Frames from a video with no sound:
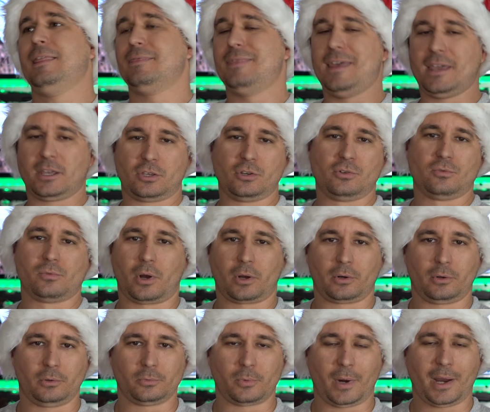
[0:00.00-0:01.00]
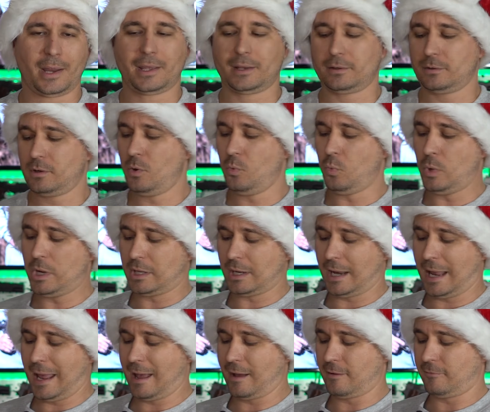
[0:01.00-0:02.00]
thank you Ronald Reagan, we could
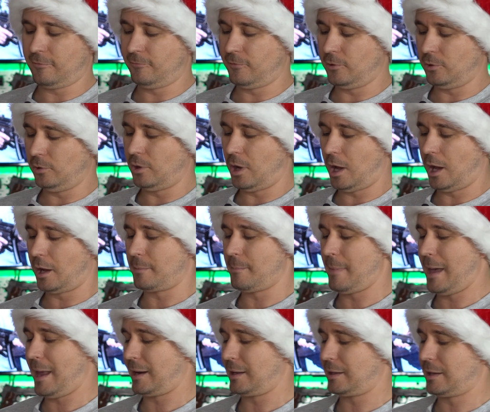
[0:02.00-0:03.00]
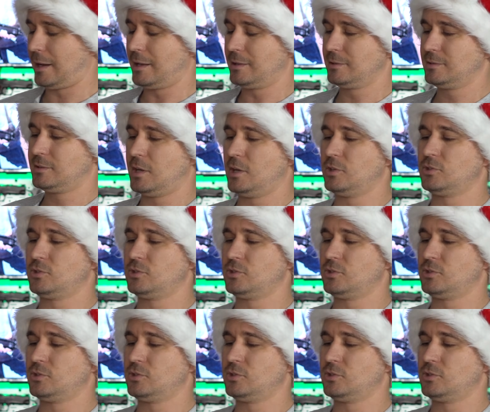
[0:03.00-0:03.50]
have full automatic guns.